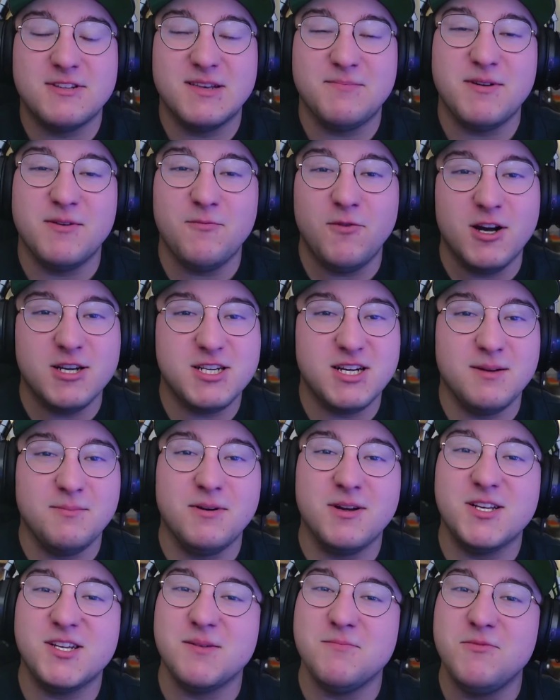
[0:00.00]
I've been watching a
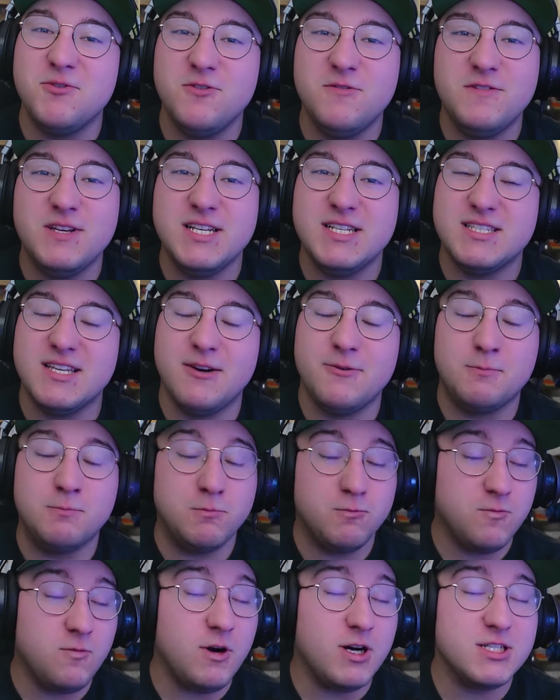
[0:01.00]
bunch of movies. I
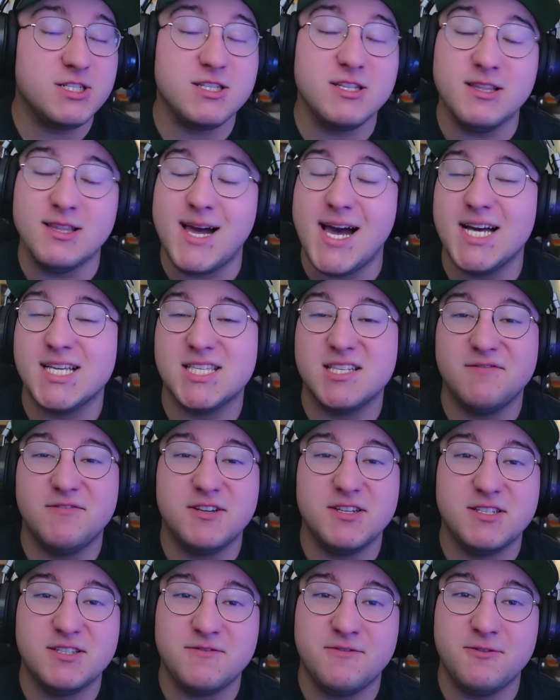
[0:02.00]
watched The Last of
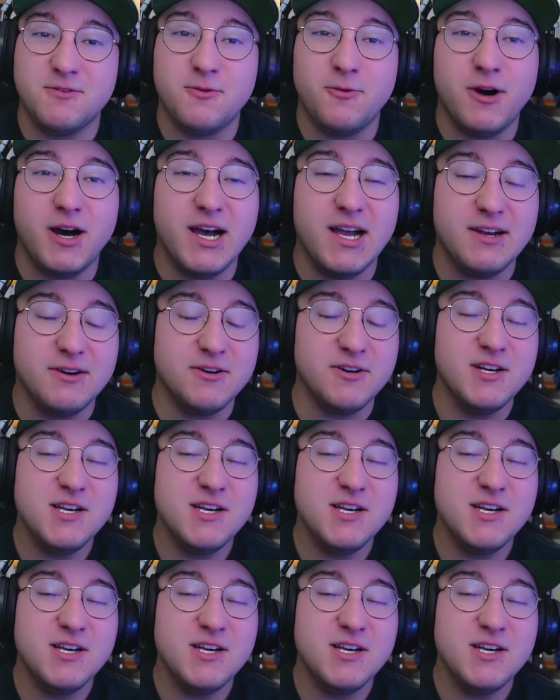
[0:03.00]
Us for a while.